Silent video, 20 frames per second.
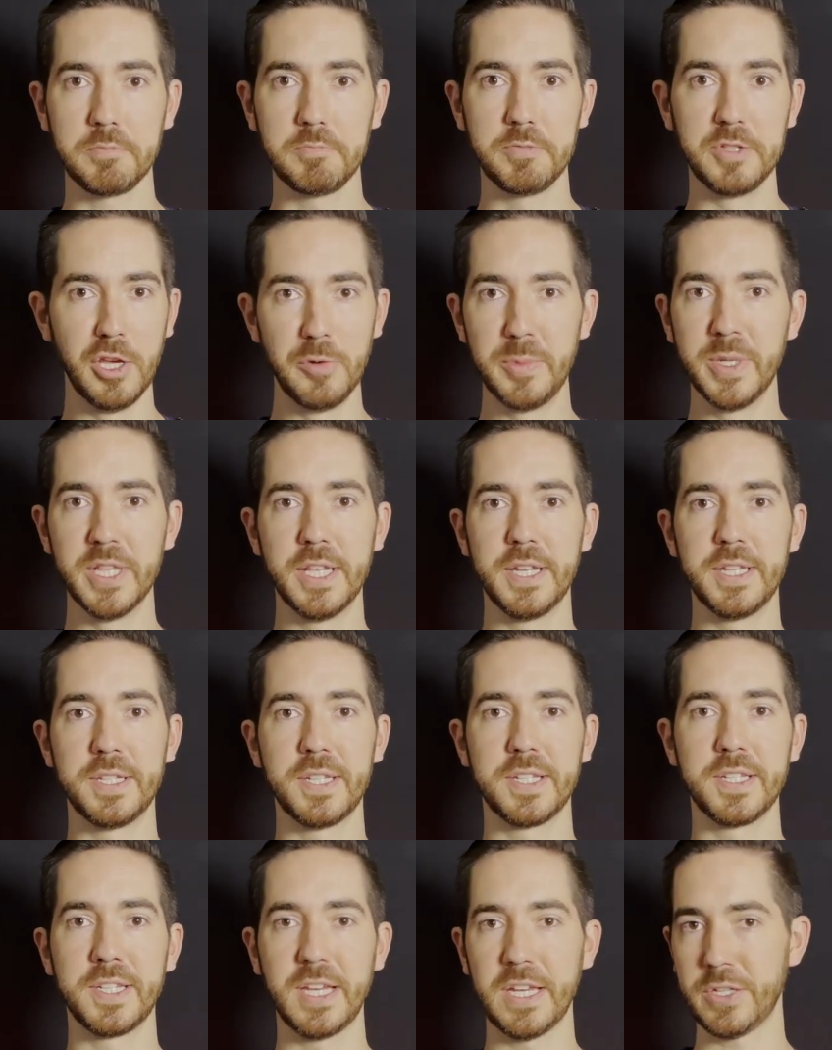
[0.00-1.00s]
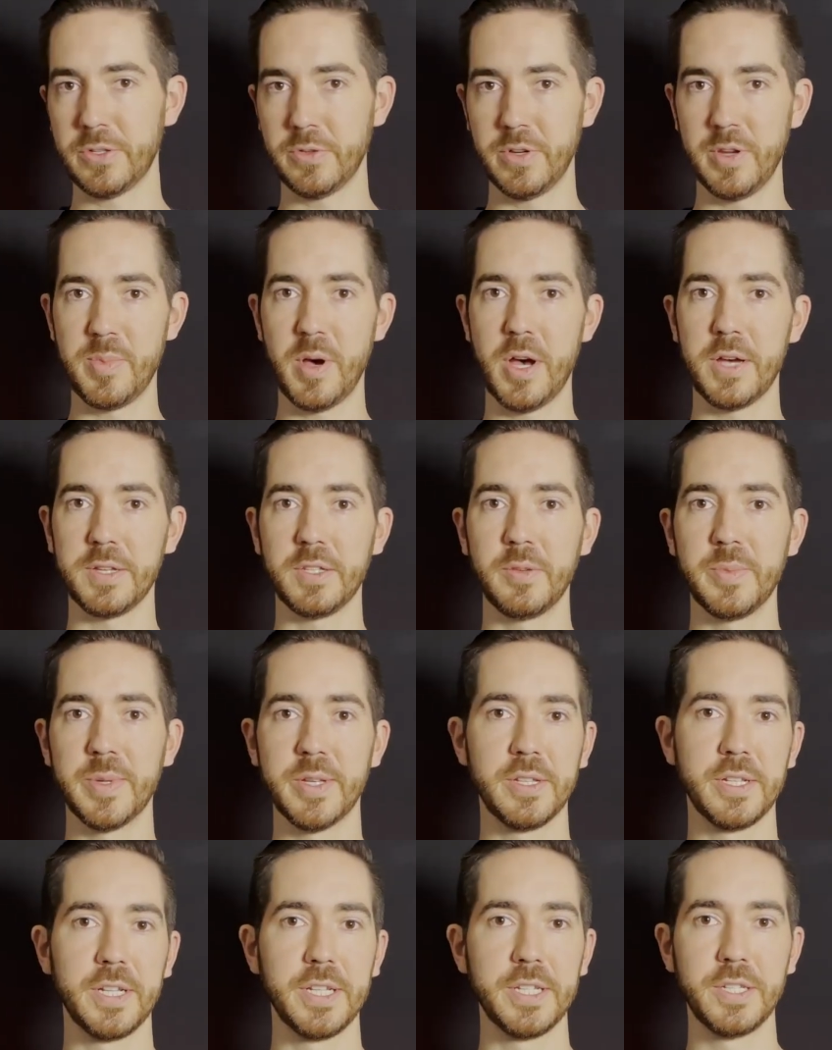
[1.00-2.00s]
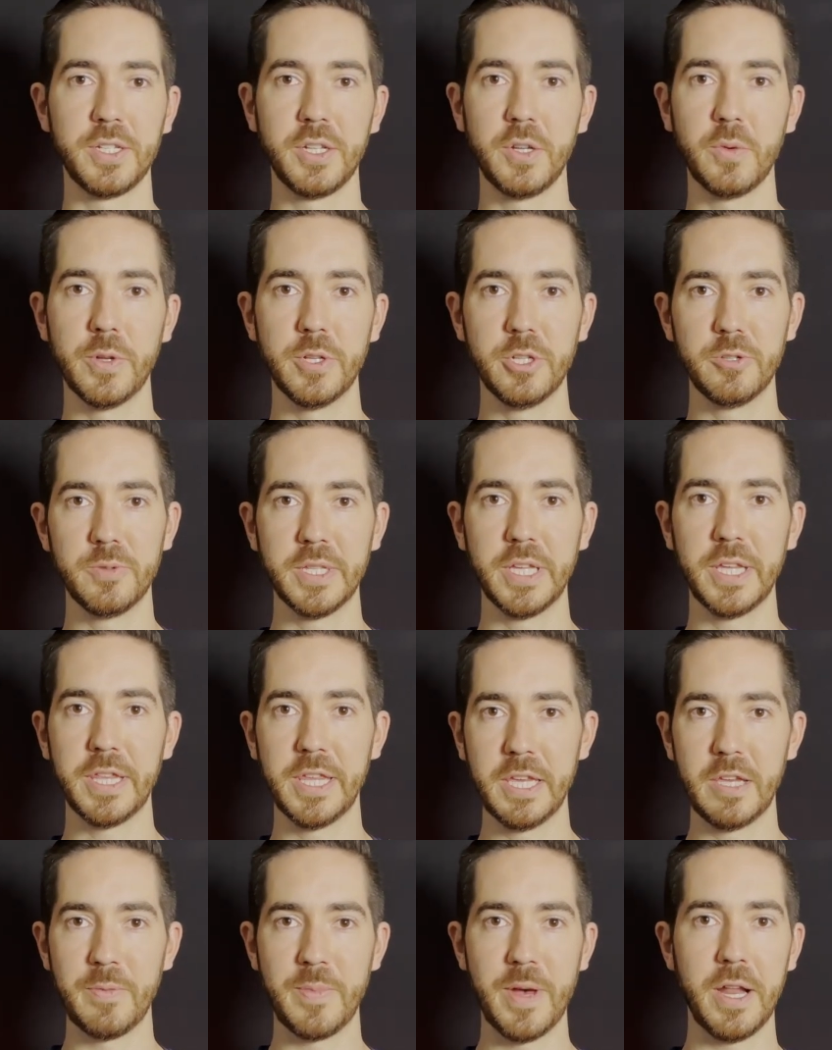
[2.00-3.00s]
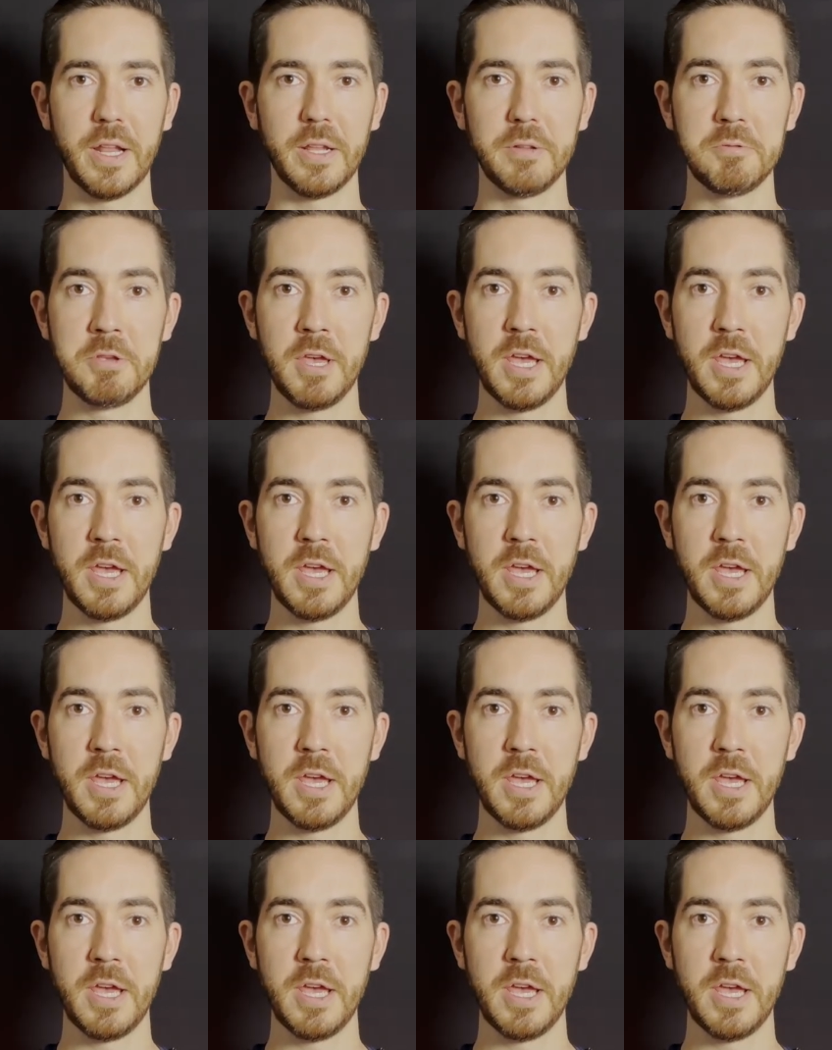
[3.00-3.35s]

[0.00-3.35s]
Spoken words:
limitless accessory possibilities too when you really think about it.